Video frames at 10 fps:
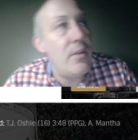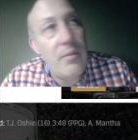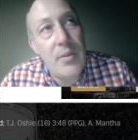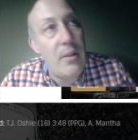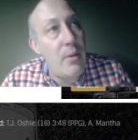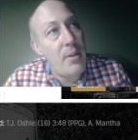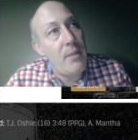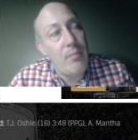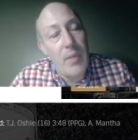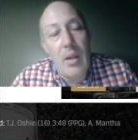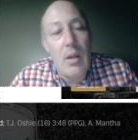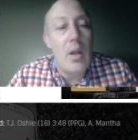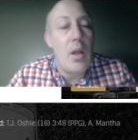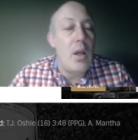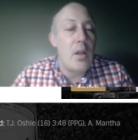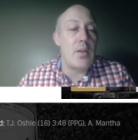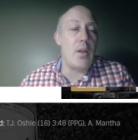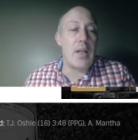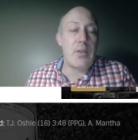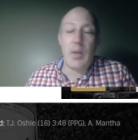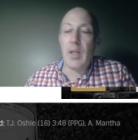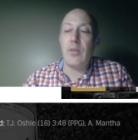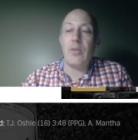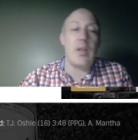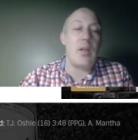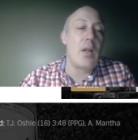See what I mean? So that's what I do there.